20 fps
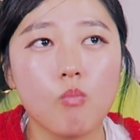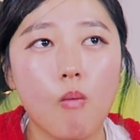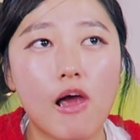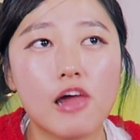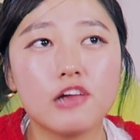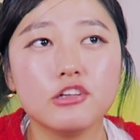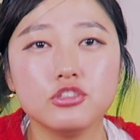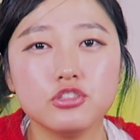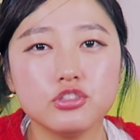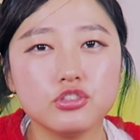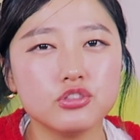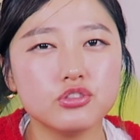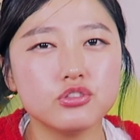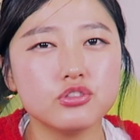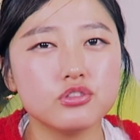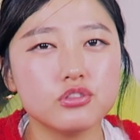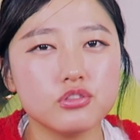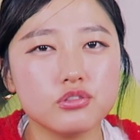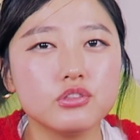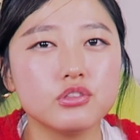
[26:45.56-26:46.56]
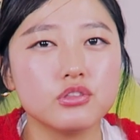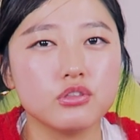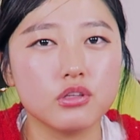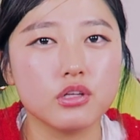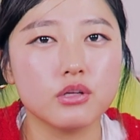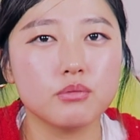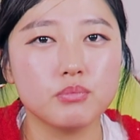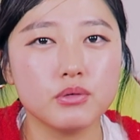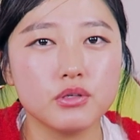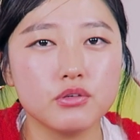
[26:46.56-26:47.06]
I used to, you know,
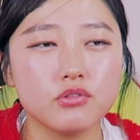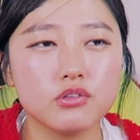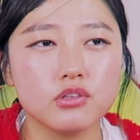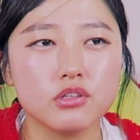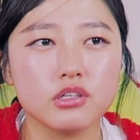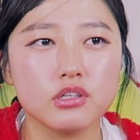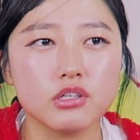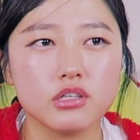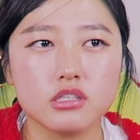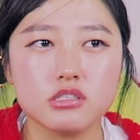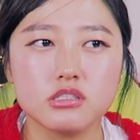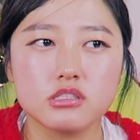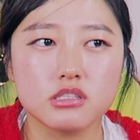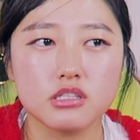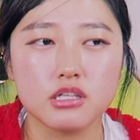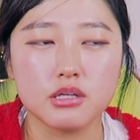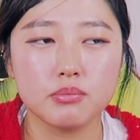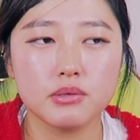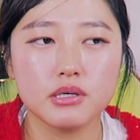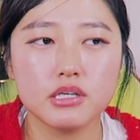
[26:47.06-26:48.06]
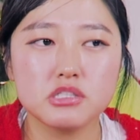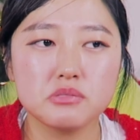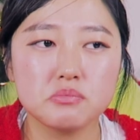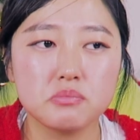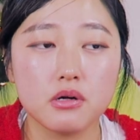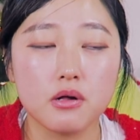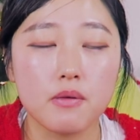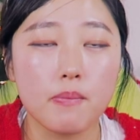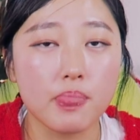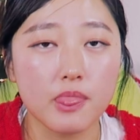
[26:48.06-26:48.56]
like be really against clickbaits,
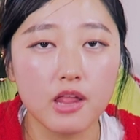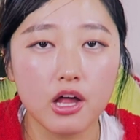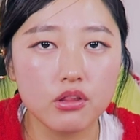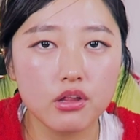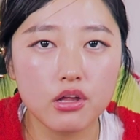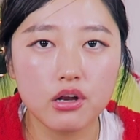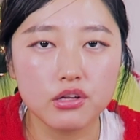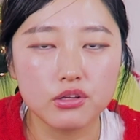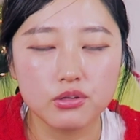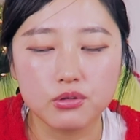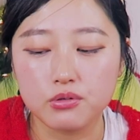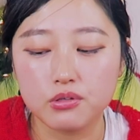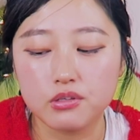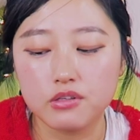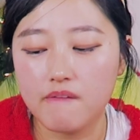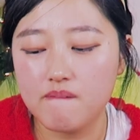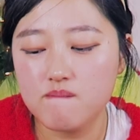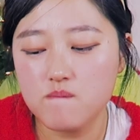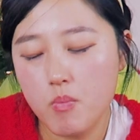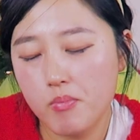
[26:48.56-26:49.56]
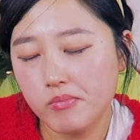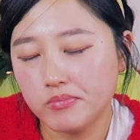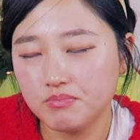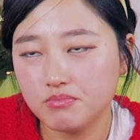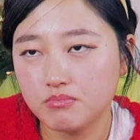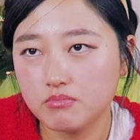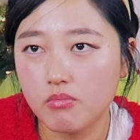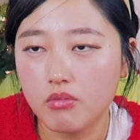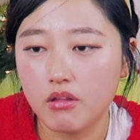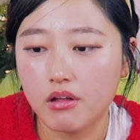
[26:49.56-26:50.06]
but now that I do it,
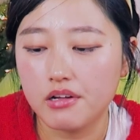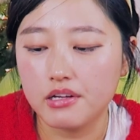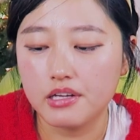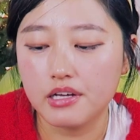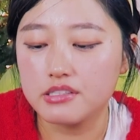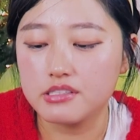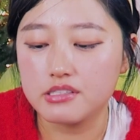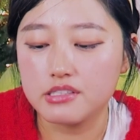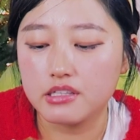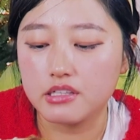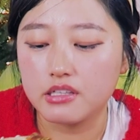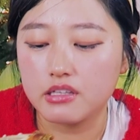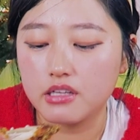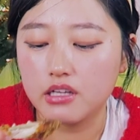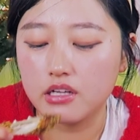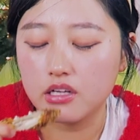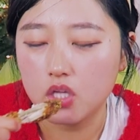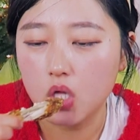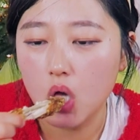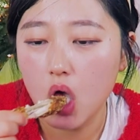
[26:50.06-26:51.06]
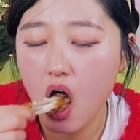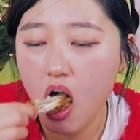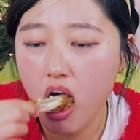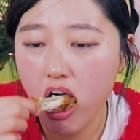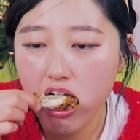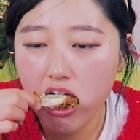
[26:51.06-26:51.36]
I can't say anything, you know.